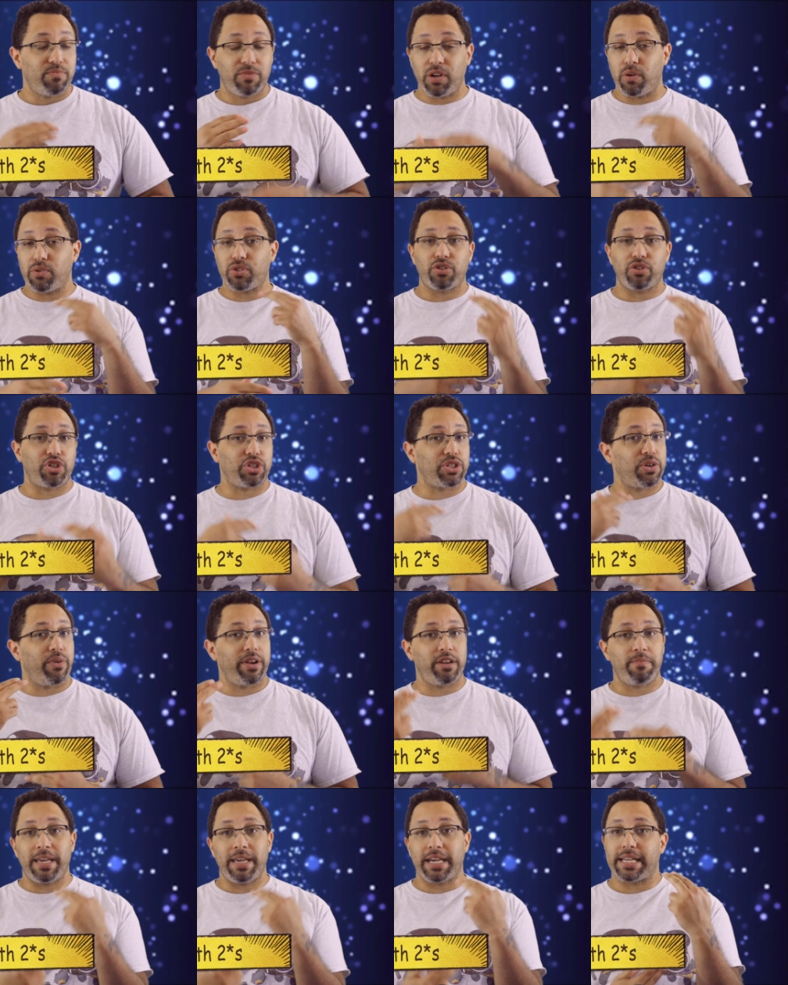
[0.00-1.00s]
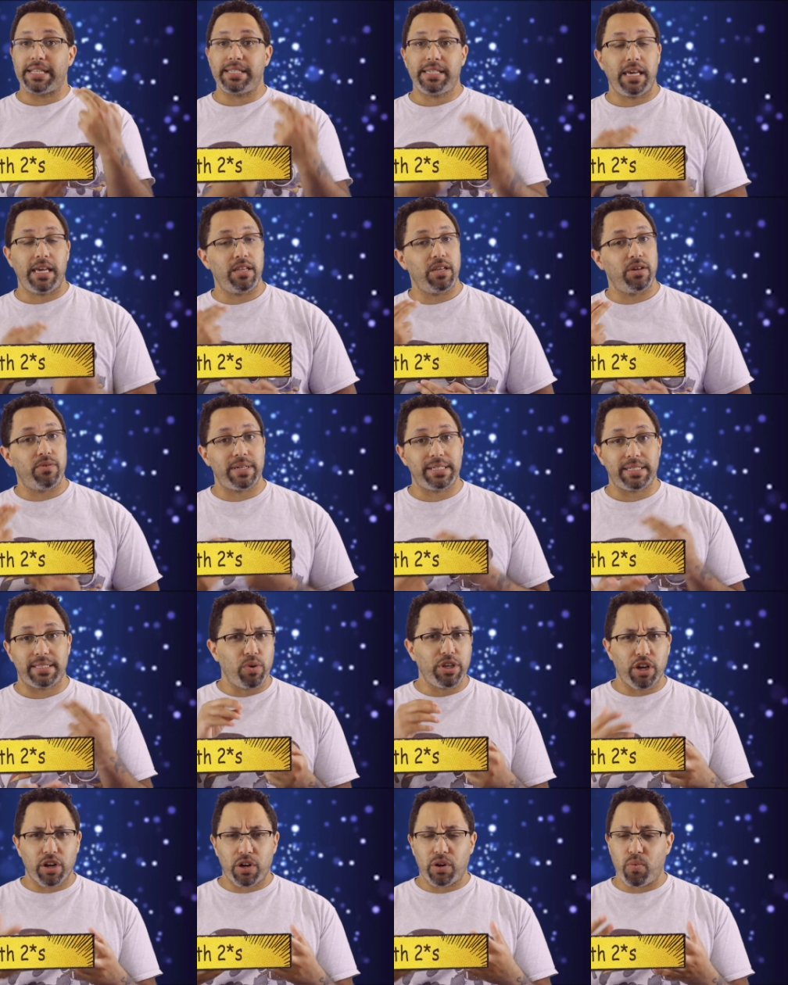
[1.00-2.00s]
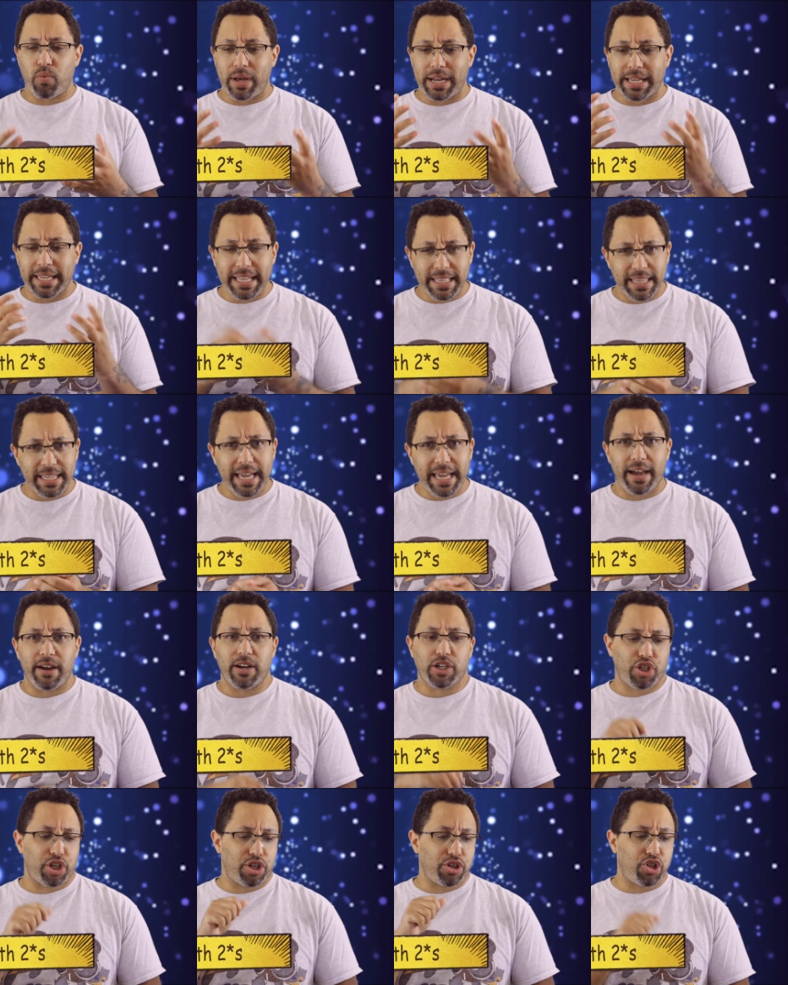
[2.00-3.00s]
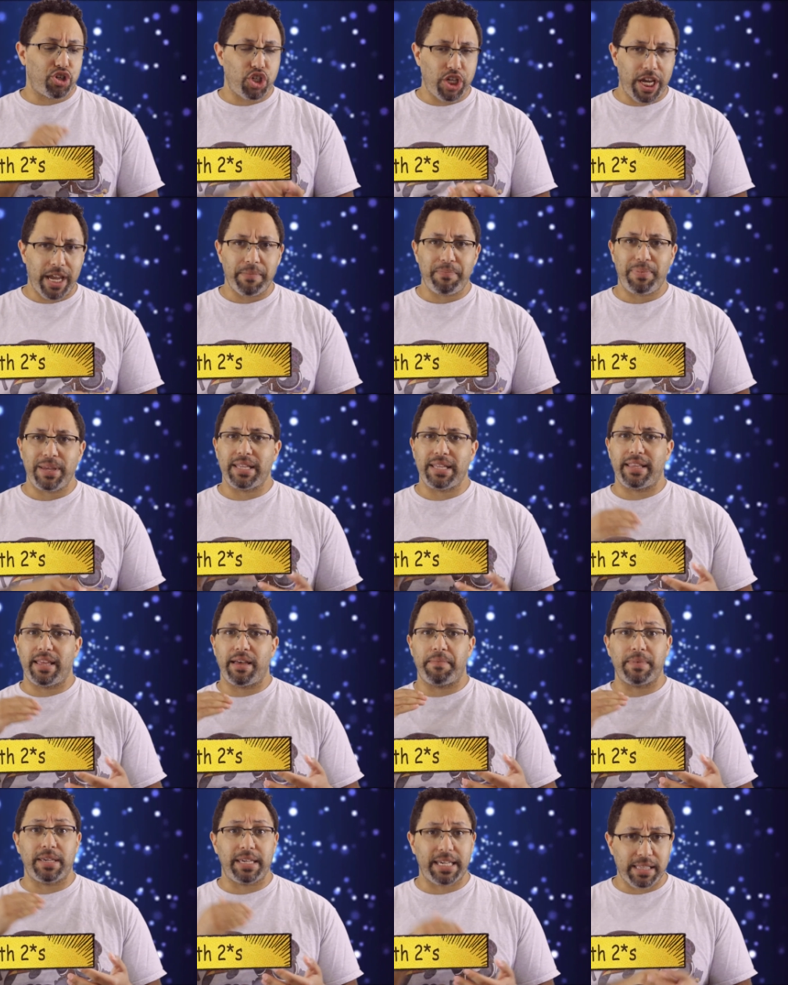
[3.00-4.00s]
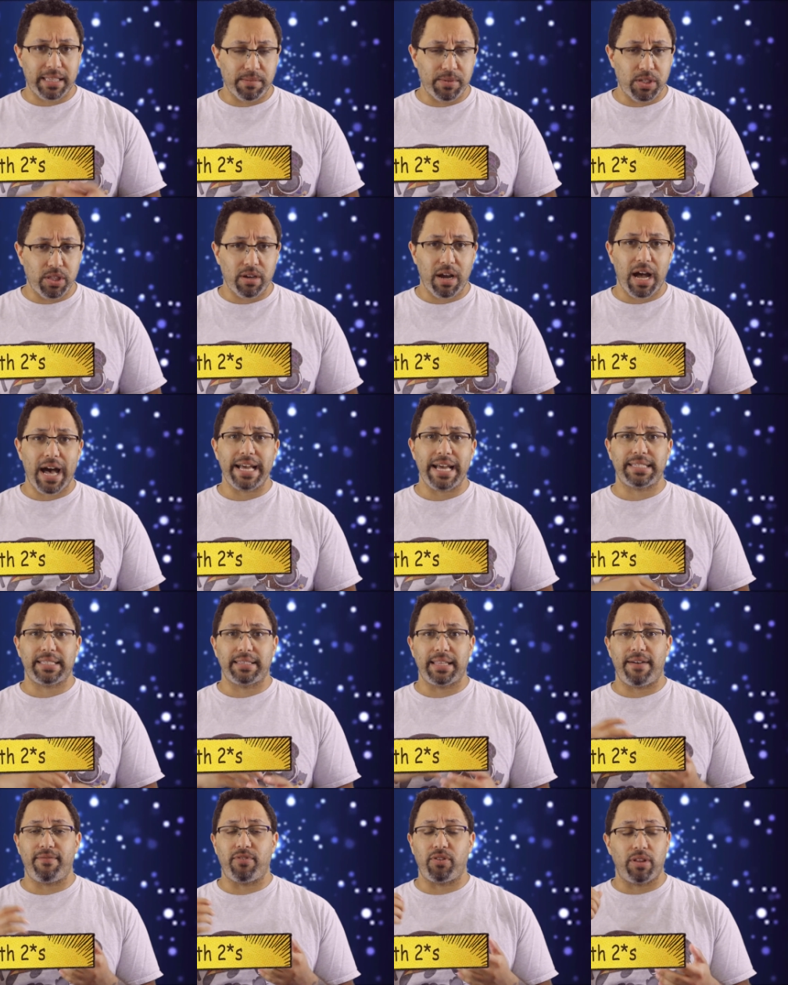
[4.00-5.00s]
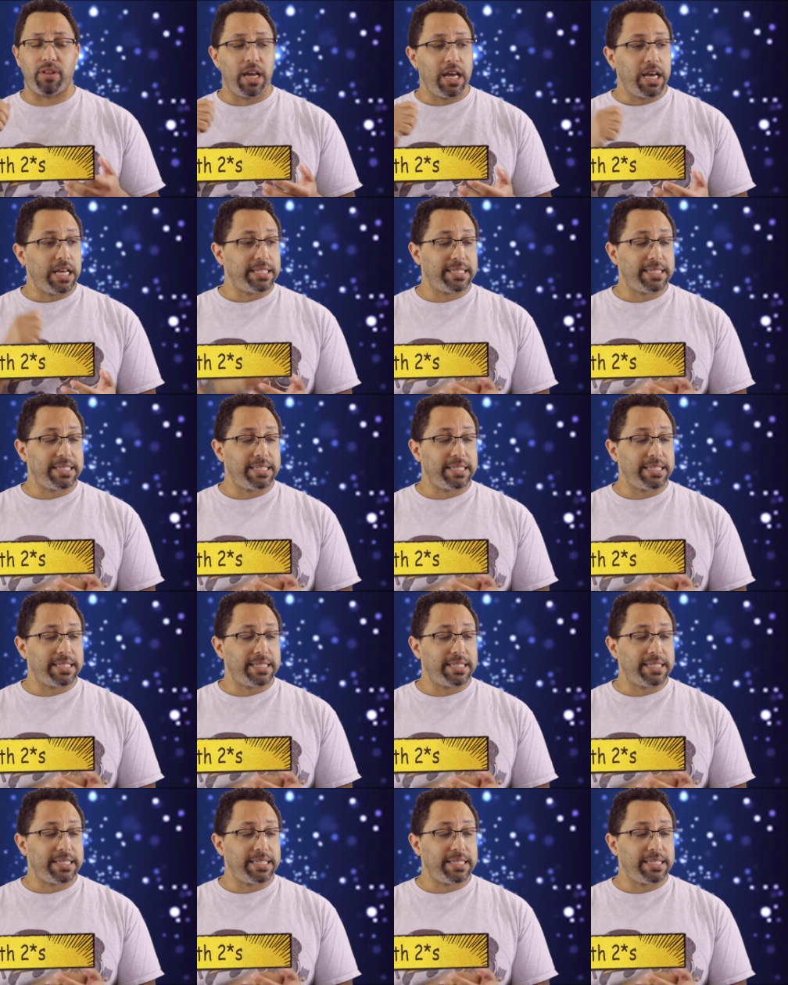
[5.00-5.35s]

those are just going to be a continuous, you're going to want to get the character, champion them, get them to their highest level,